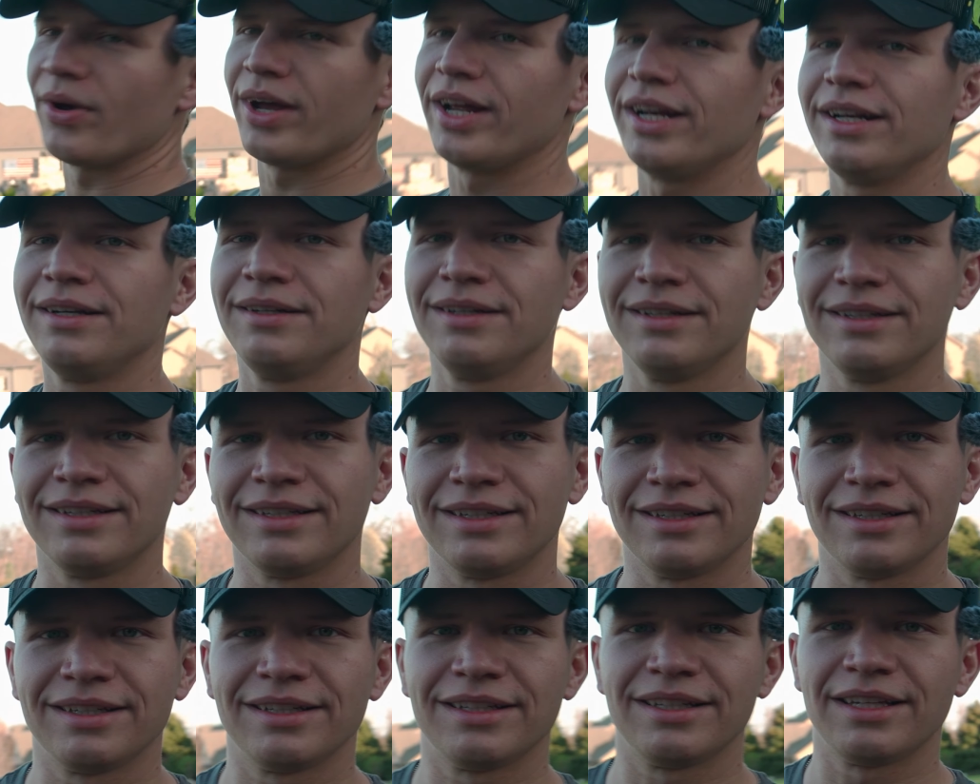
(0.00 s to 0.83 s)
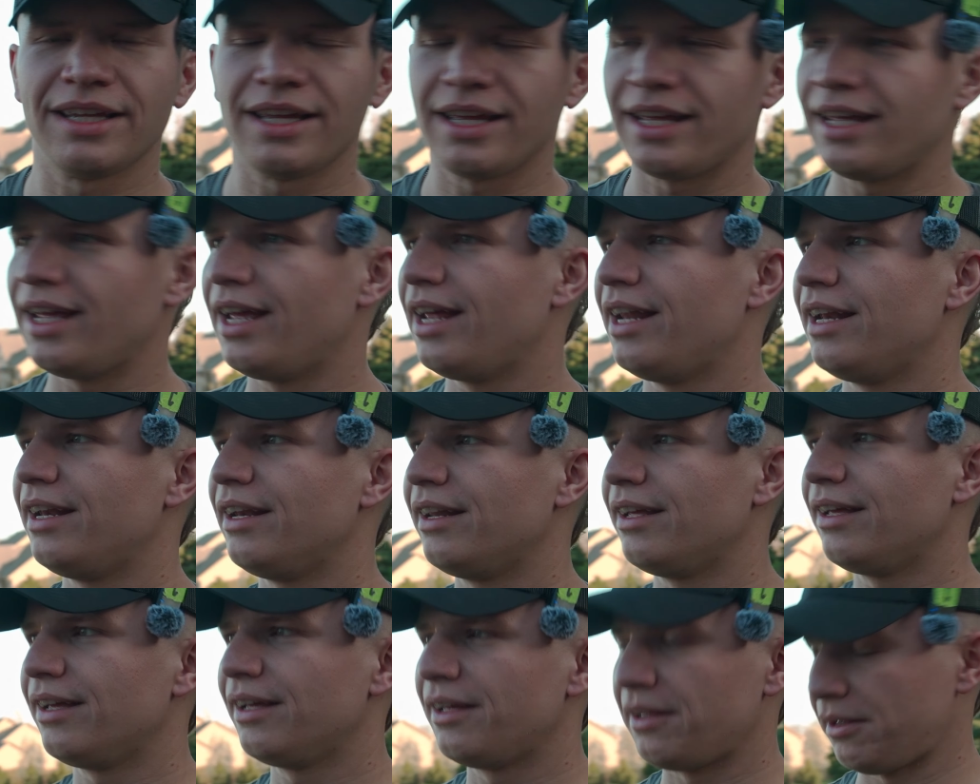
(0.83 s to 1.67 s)
ahead,
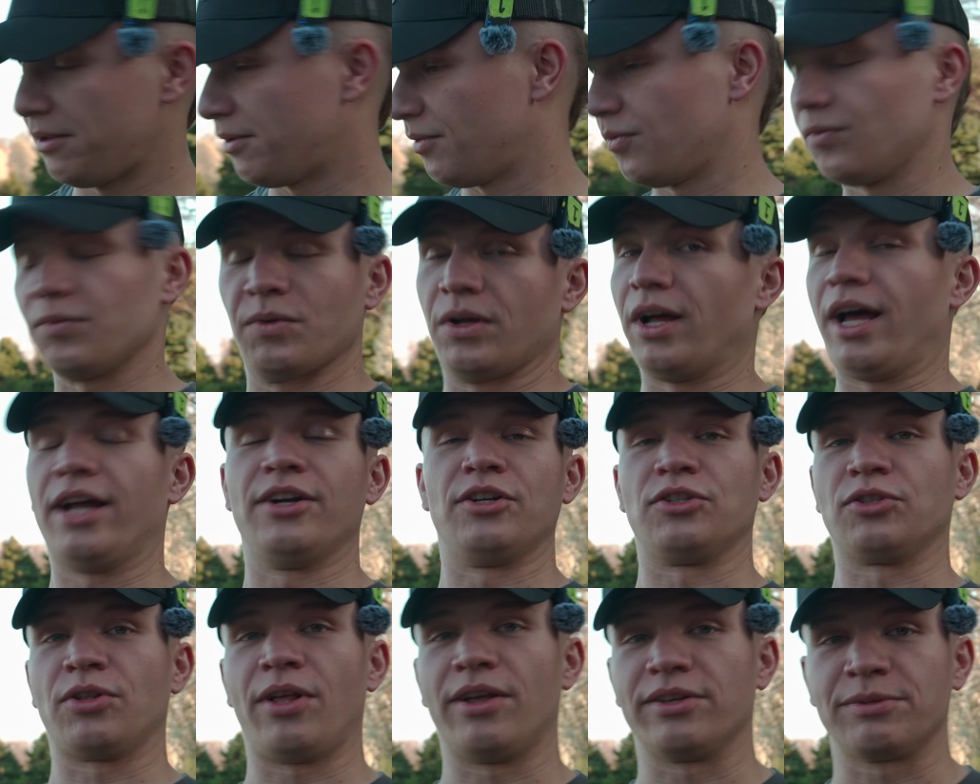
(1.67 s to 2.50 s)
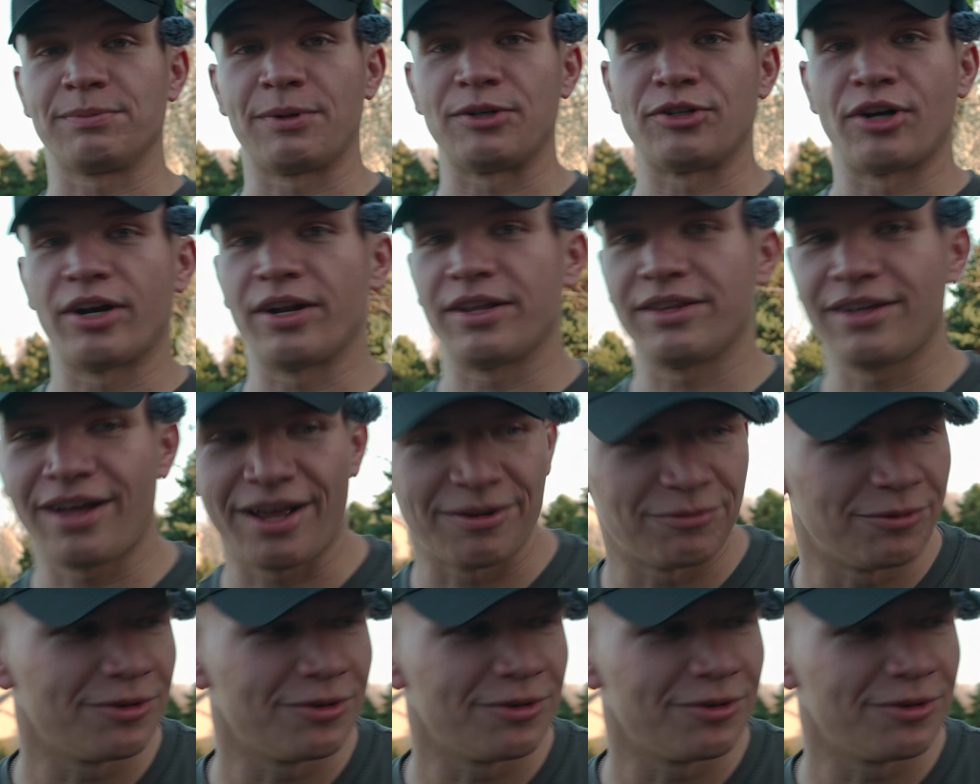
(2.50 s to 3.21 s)
and I just lost my train of thought.